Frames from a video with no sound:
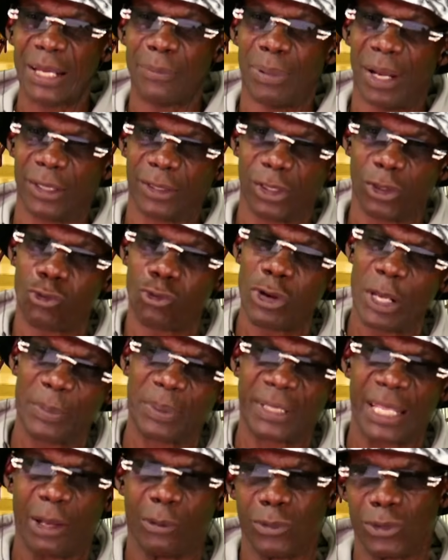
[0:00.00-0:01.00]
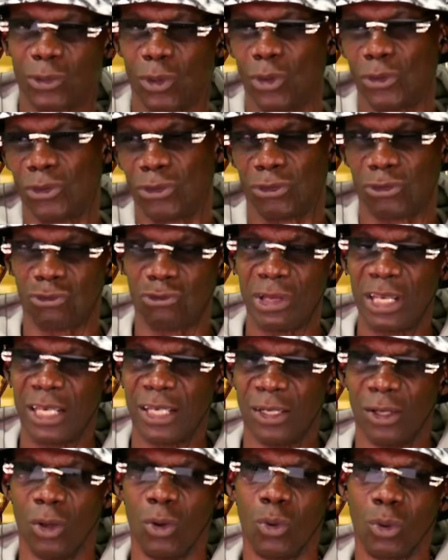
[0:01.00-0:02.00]
about the Crips that was on the street
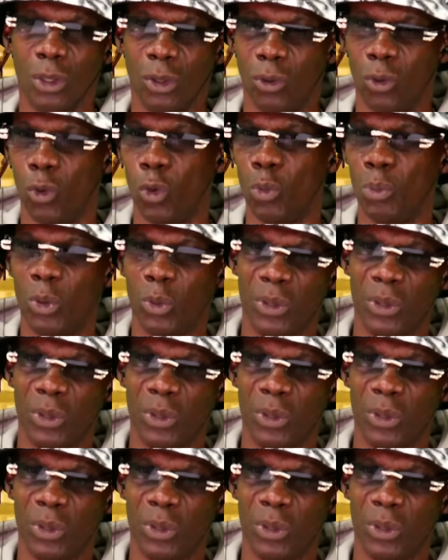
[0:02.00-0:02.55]
in Oklahoma